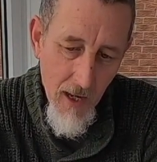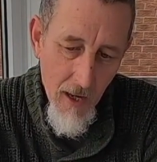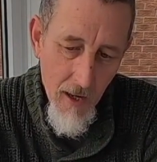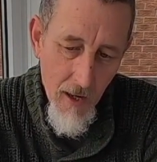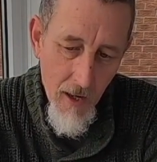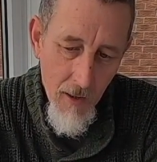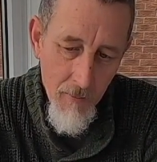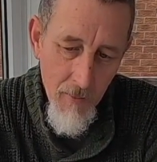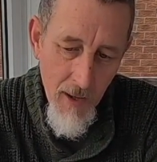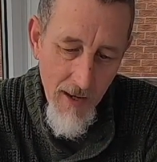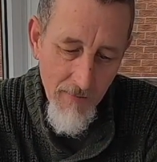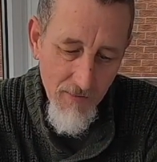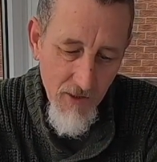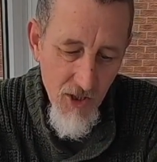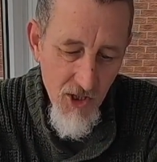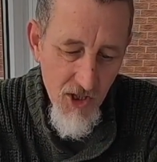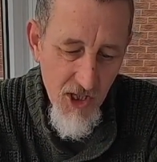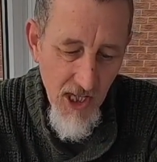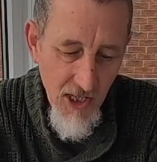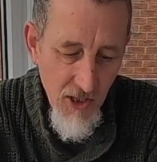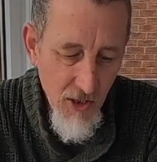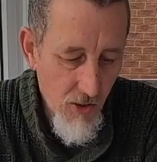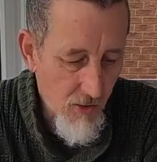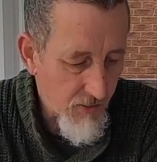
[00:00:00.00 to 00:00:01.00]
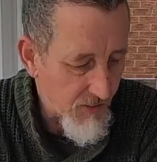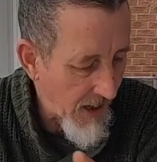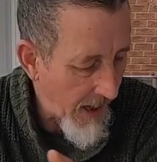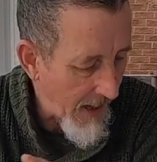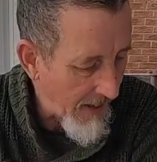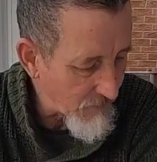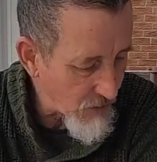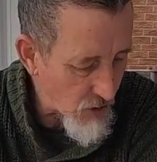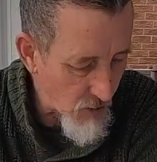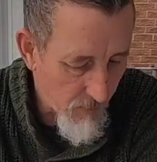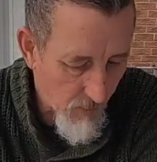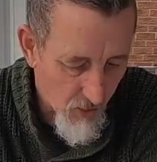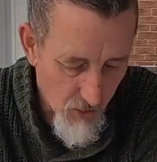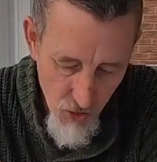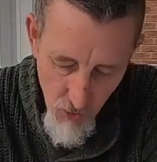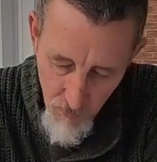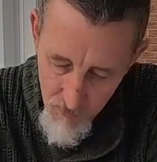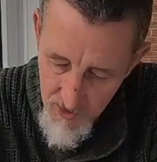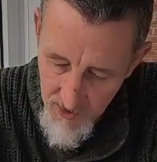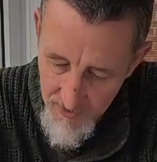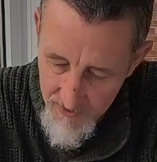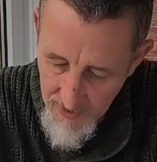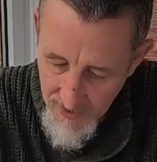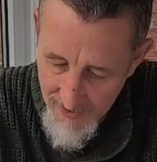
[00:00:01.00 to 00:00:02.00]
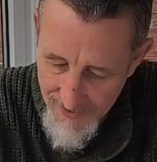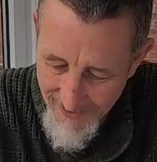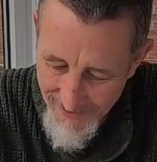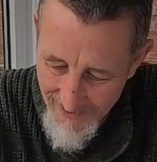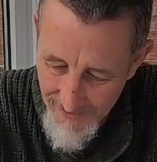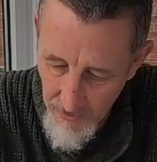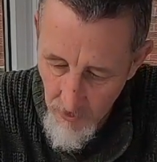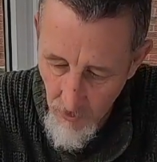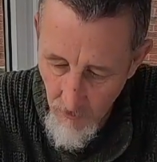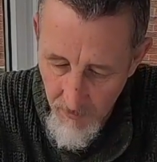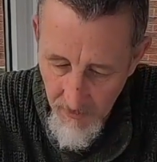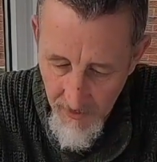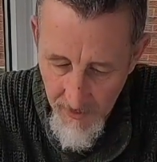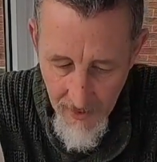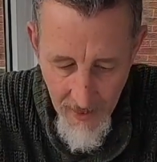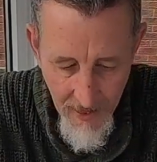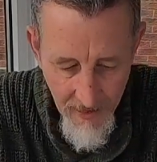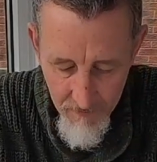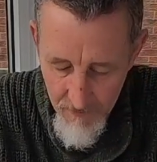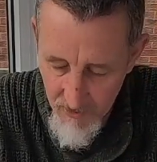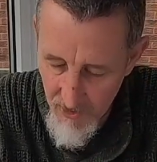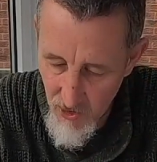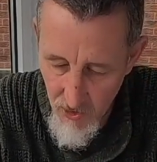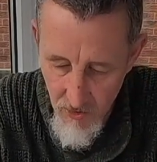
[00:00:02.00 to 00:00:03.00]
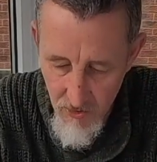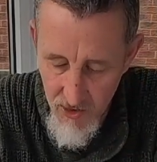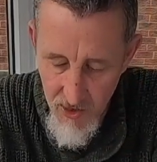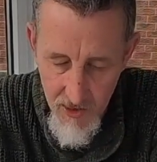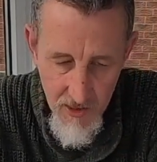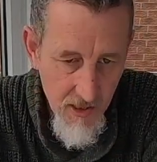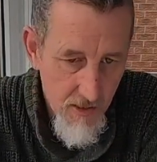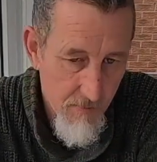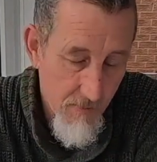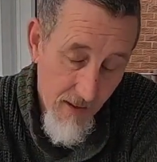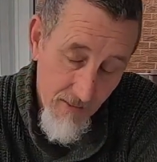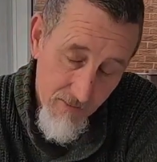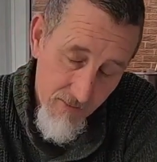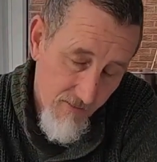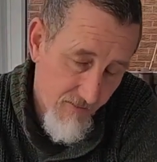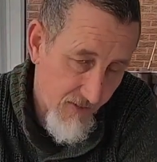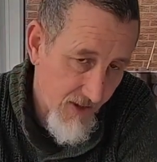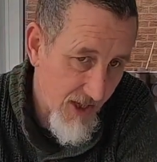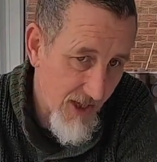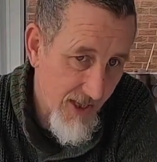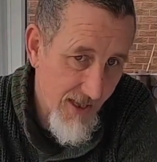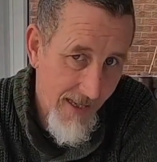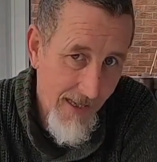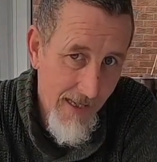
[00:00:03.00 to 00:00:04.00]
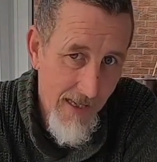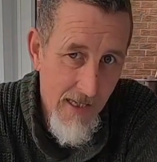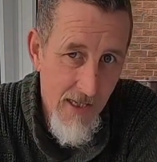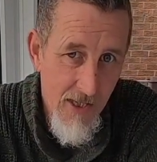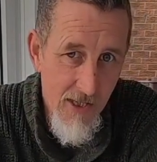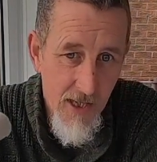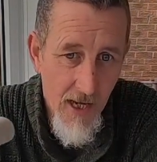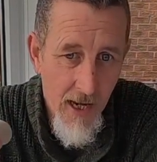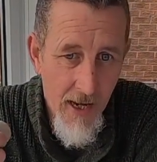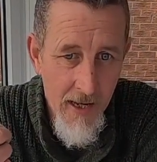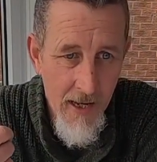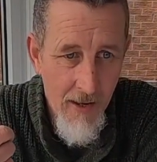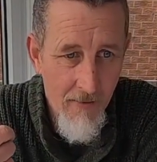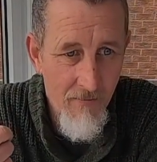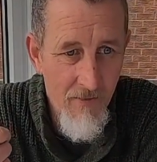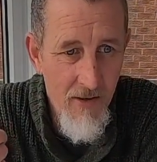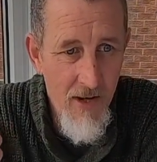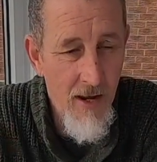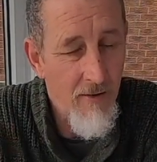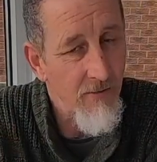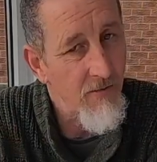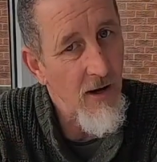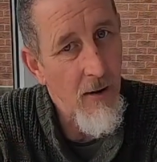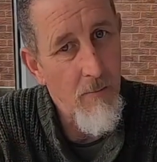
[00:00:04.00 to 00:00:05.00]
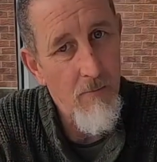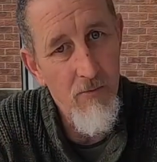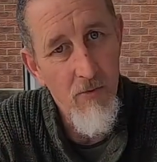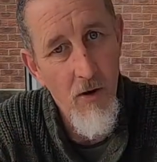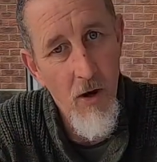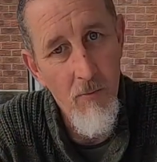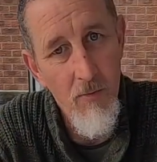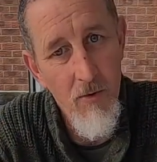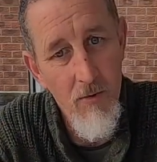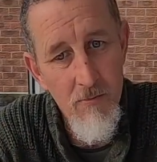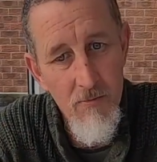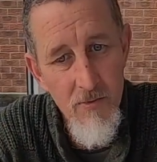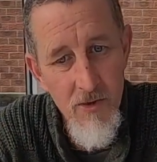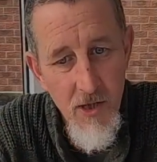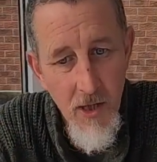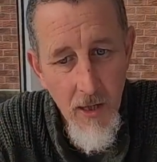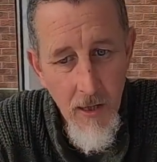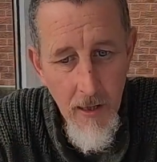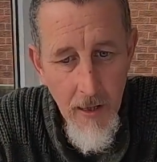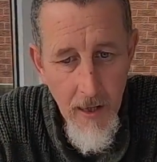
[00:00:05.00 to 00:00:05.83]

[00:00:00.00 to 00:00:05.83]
I've continued that, just brought it up to date a little bit. I've been using this method for years and I've never had problems,